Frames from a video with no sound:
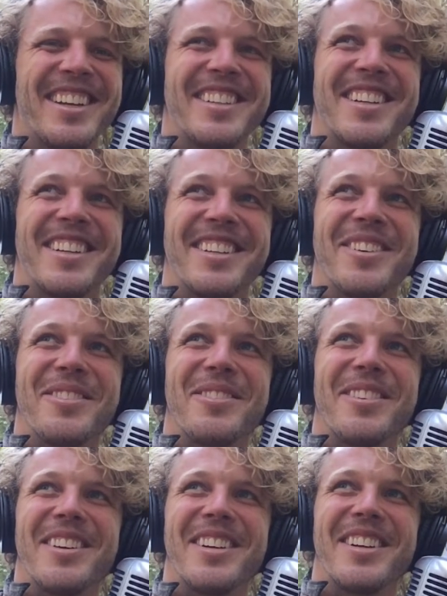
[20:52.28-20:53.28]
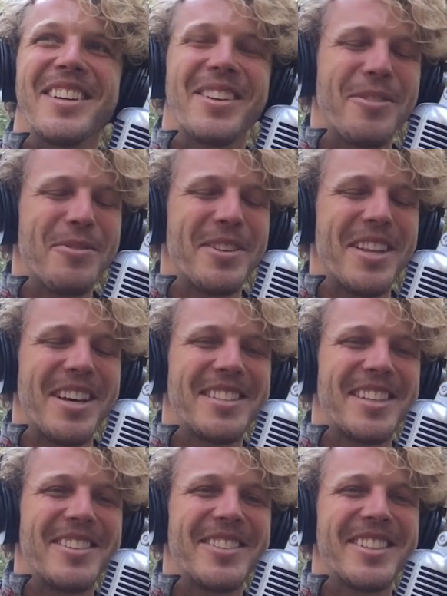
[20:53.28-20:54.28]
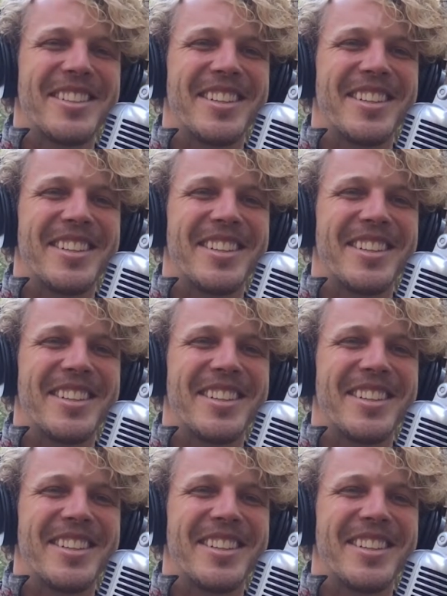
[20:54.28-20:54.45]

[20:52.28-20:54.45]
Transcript: Trying to going for that sound.